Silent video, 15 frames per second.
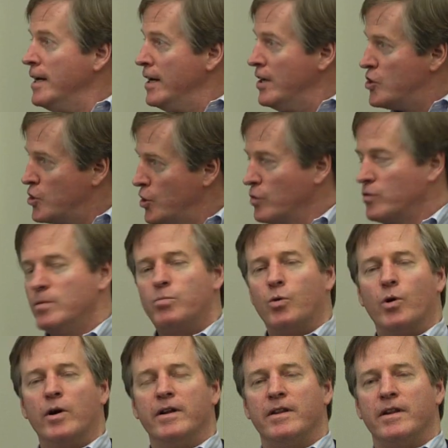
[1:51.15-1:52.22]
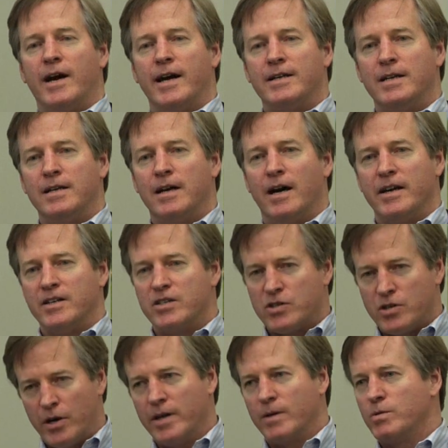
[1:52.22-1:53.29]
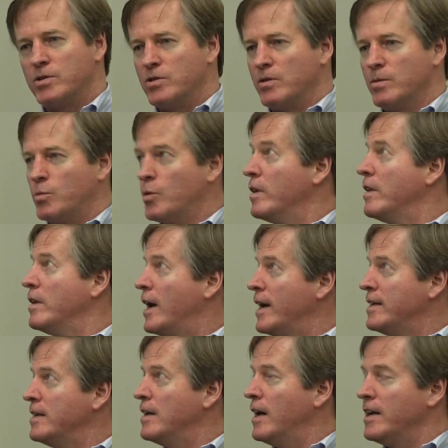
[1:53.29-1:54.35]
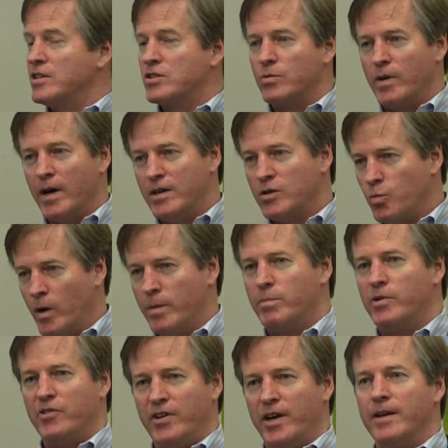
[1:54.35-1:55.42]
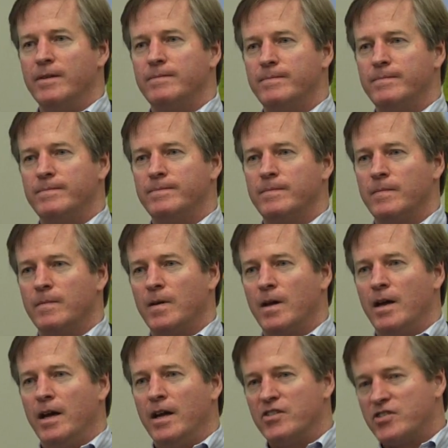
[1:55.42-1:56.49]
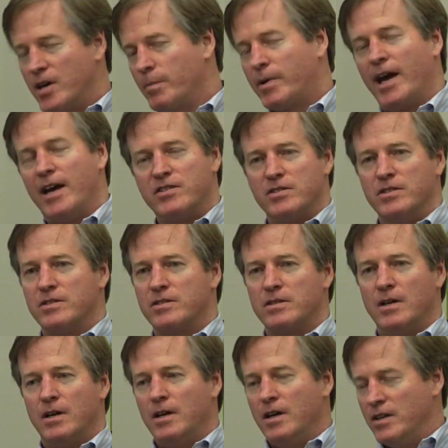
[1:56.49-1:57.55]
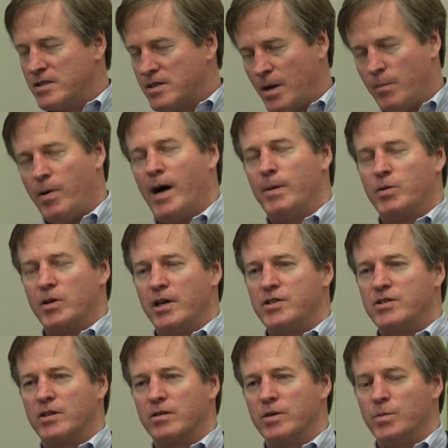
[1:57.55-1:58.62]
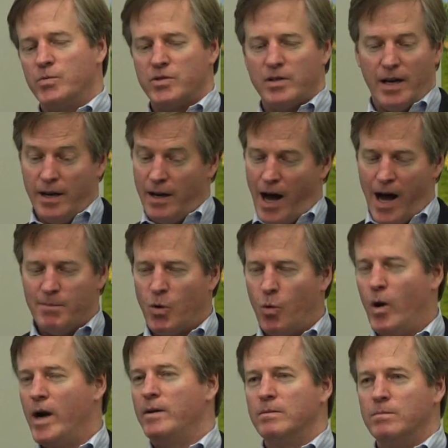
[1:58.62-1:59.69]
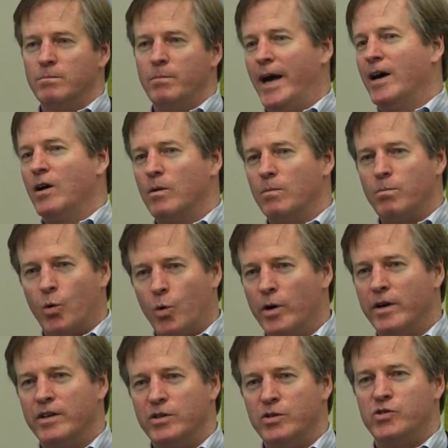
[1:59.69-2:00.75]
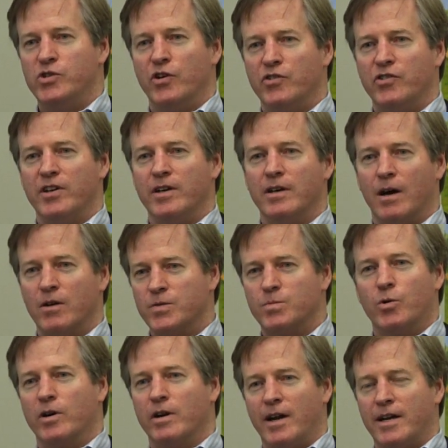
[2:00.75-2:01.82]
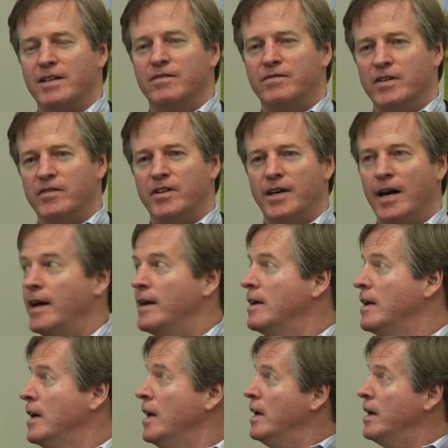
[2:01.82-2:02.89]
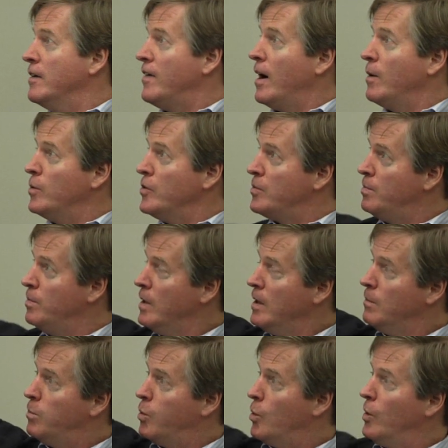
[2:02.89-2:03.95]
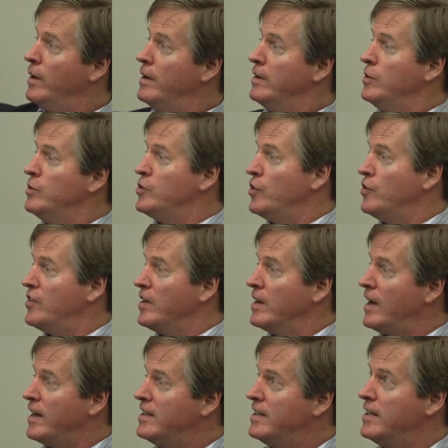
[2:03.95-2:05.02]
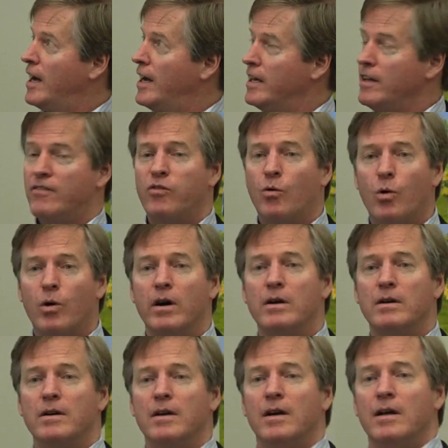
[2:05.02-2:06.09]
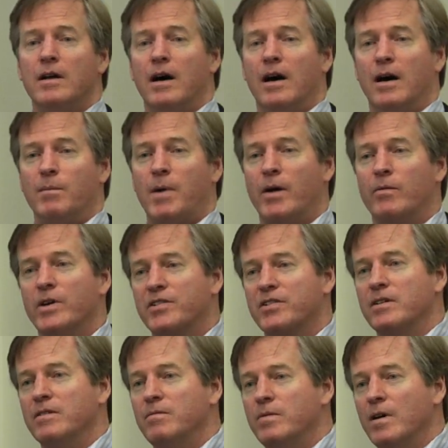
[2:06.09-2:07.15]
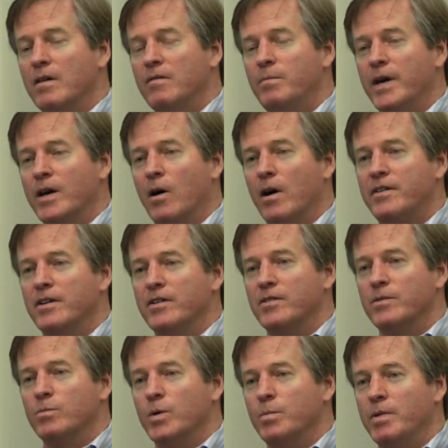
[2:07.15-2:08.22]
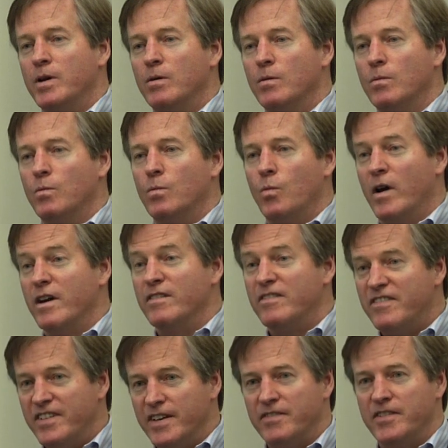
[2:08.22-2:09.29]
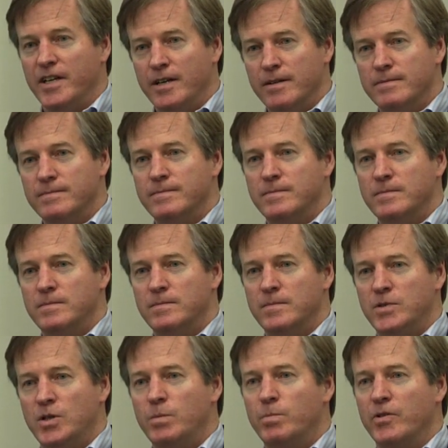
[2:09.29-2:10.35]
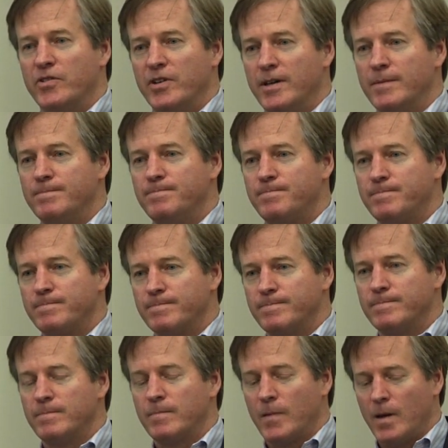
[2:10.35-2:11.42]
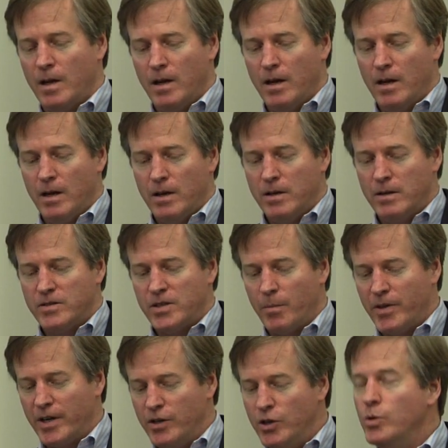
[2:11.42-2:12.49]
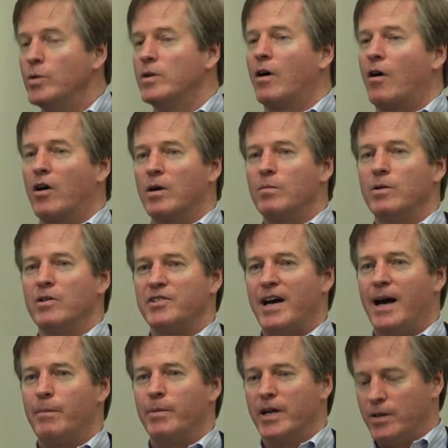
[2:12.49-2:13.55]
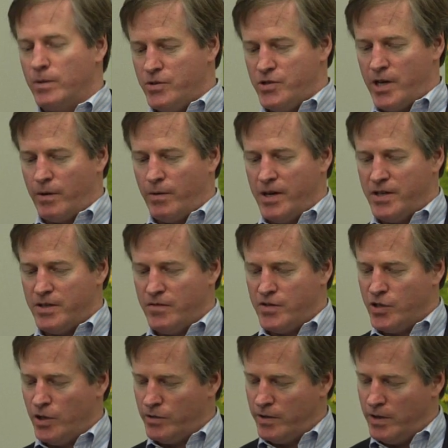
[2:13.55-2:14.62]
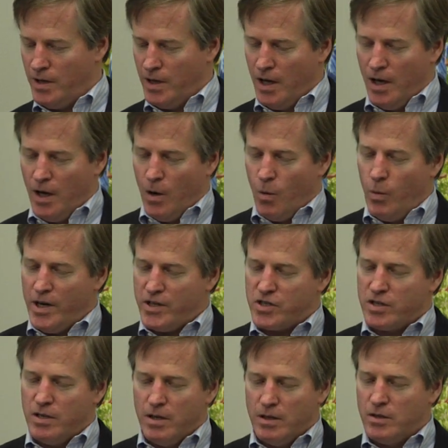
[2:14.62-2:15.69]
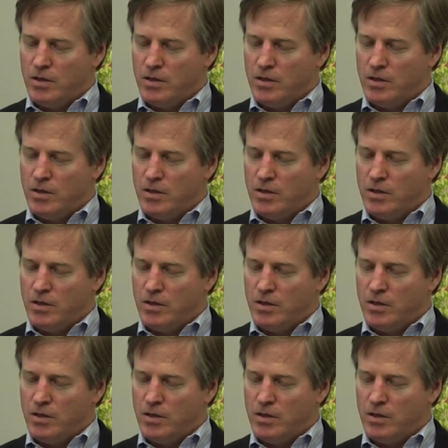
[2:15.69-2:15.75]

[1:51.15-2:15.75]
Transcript: In children born in the 1990s, starting with children born in the 1990s, the rate is 1%. In some cases, in some population groups, and I'm a white male born in New Jersey. I was born in 1958. If I was born in New Jersey in 1994, uh, my risk of, of being autism would be 1 in 50, 2%. Something new and horrible is happening to a generation of children, which